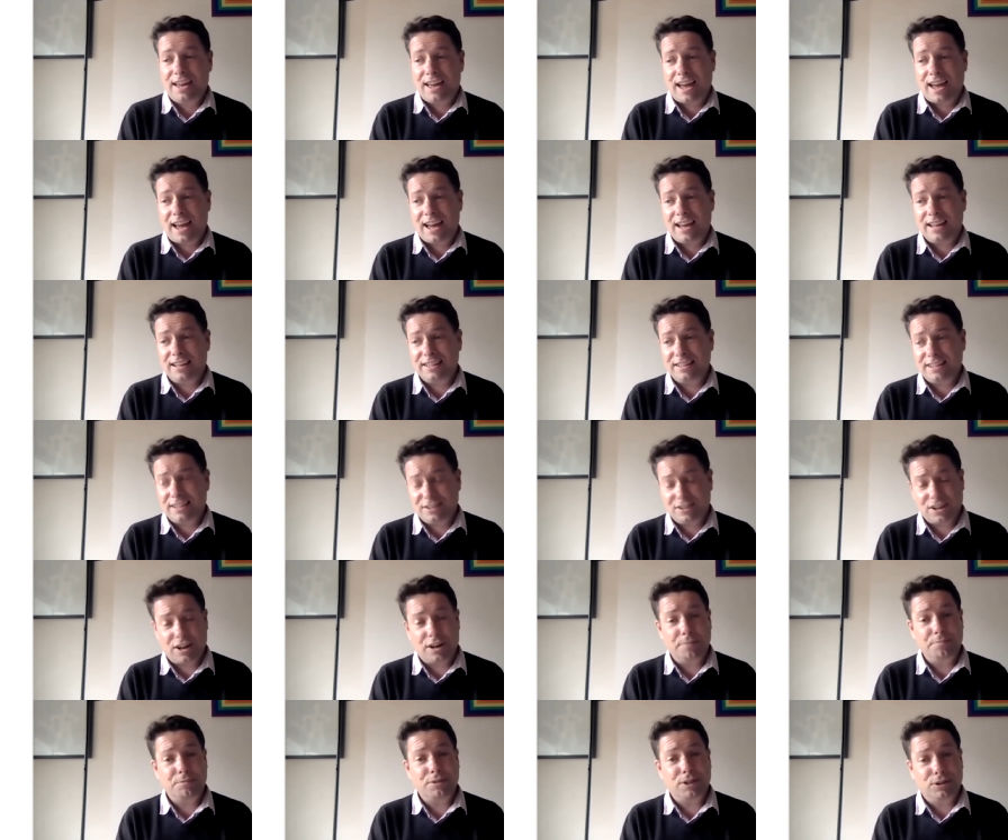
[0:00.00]
and it's
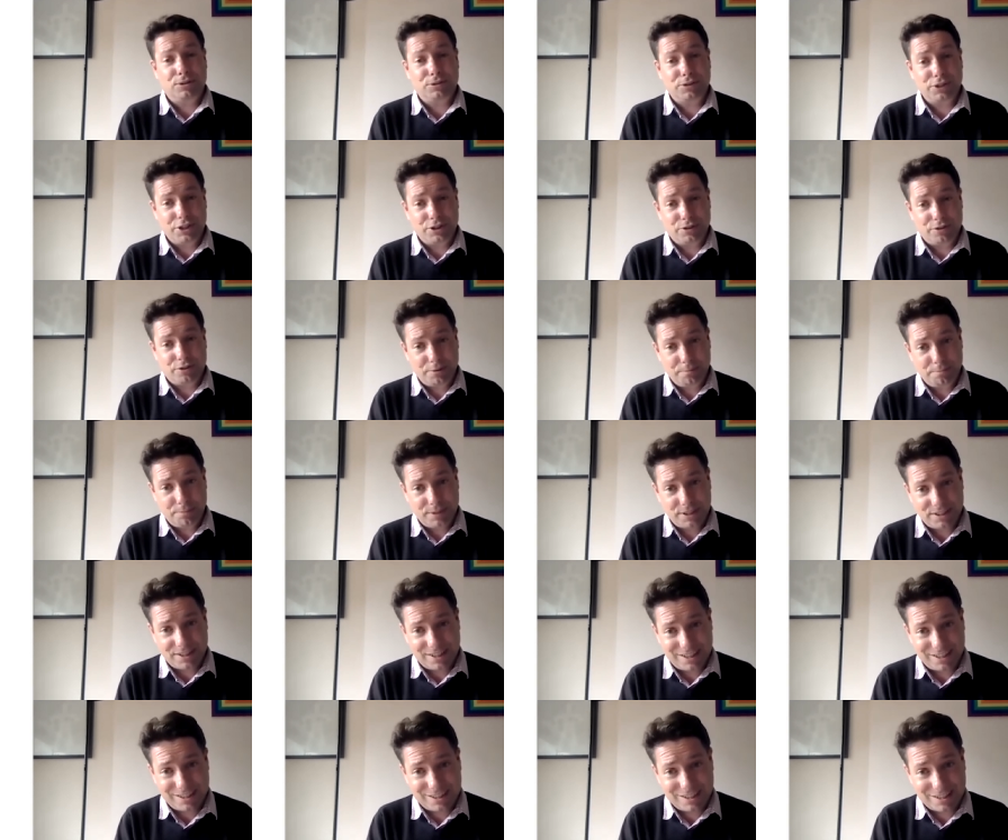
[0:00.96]
time to launch your own
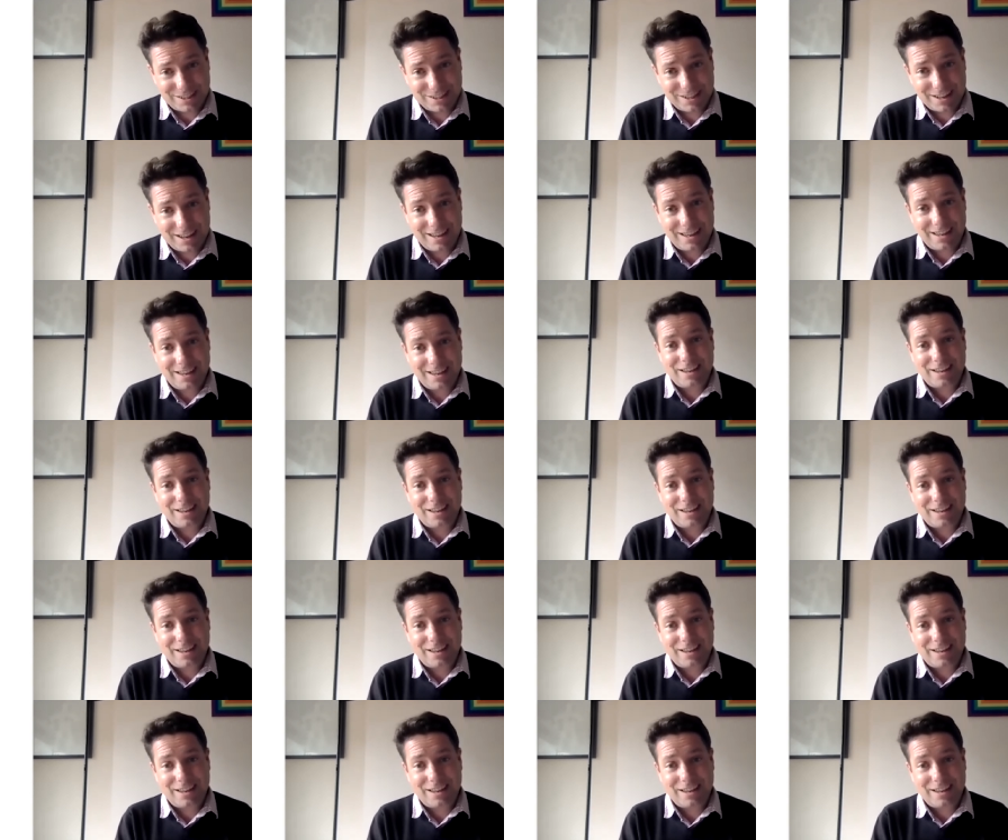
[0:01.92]
business.